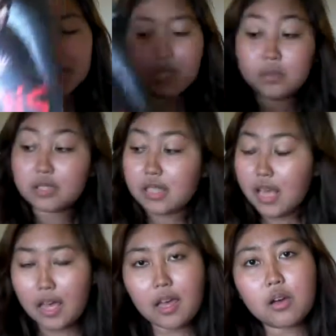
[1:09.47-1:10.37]
He was
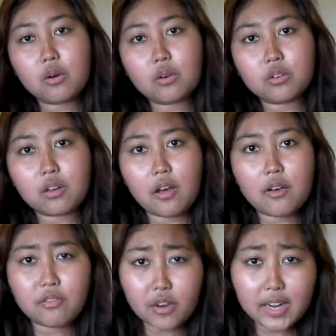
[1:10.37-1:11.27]
there on
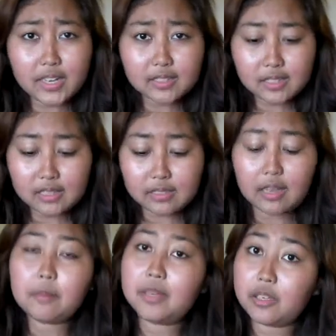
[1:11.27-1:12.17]
Friday and
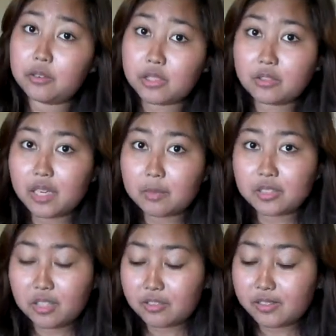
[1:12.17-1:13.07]
Saturday, but I was only able
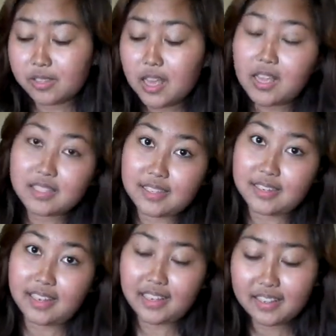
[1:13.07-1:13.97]
to go on
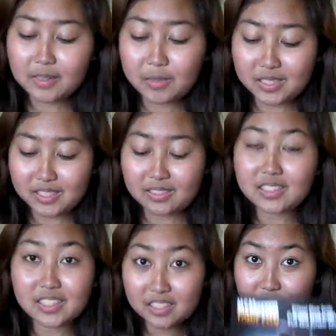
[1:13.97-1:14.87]
Sunday, but still,
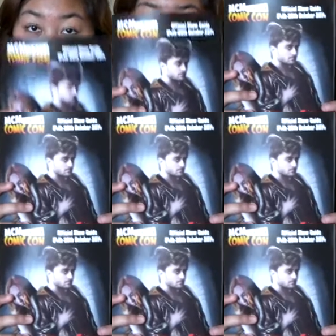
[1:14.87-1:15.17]
this is very